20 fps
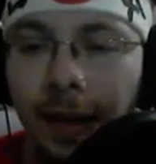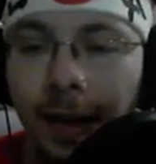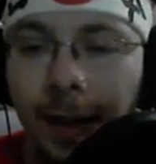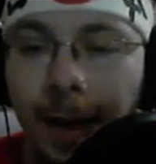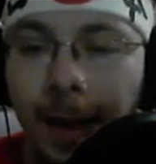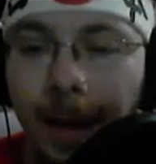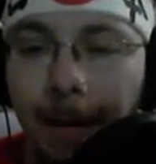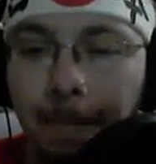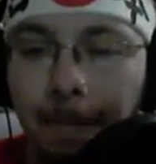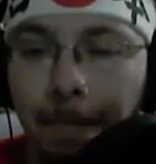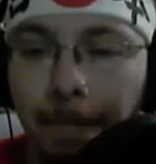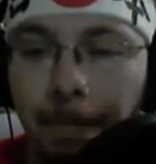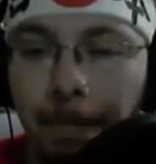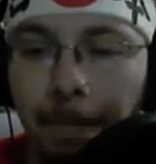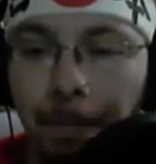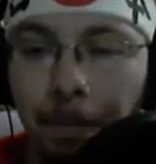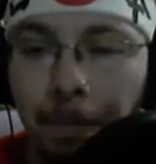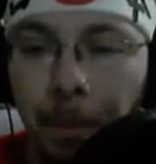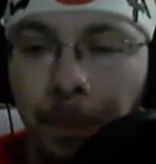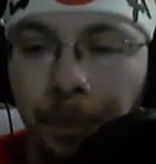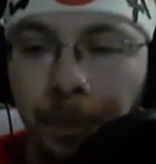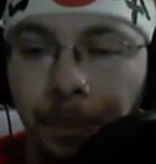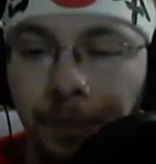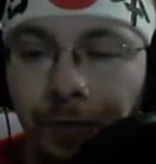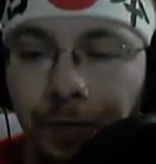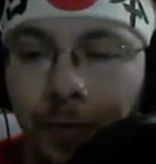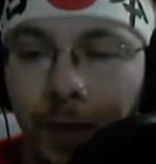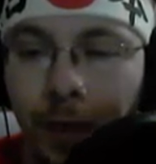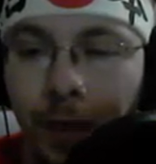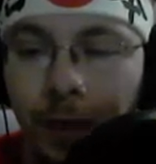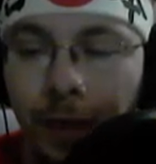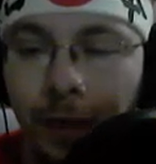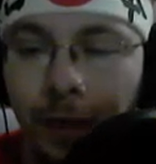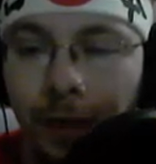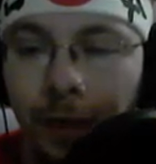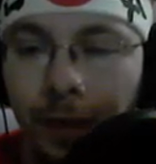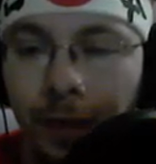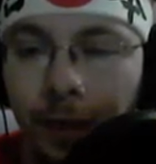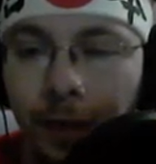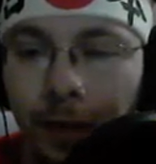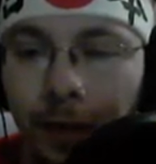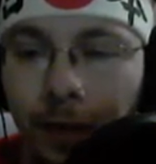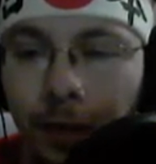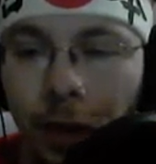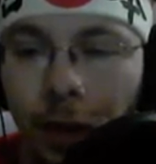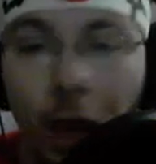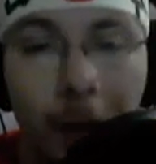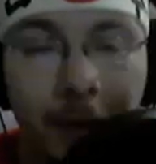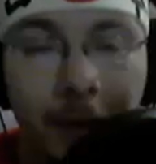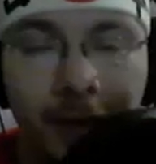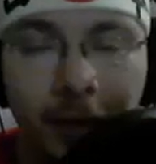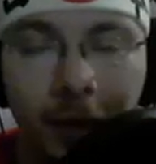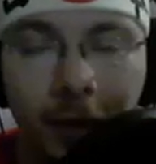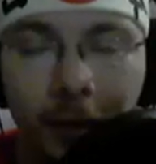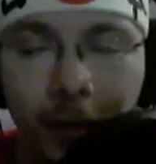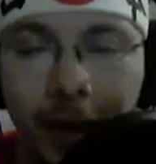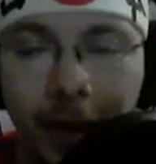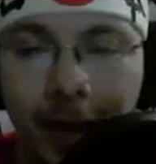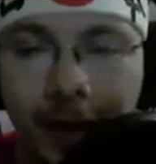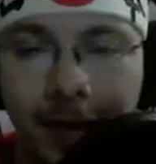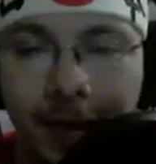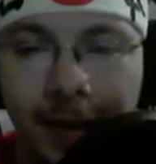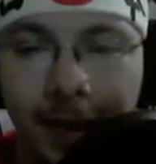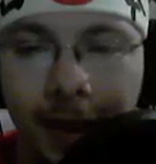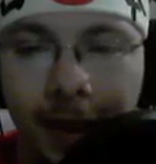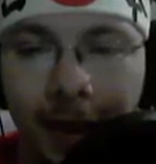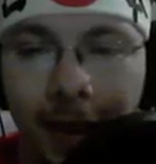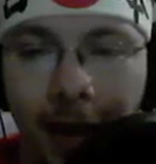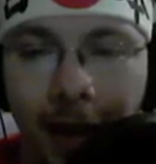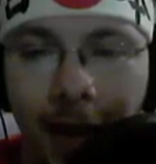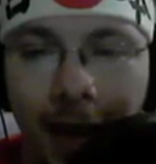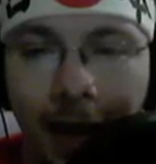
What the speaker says: you almost always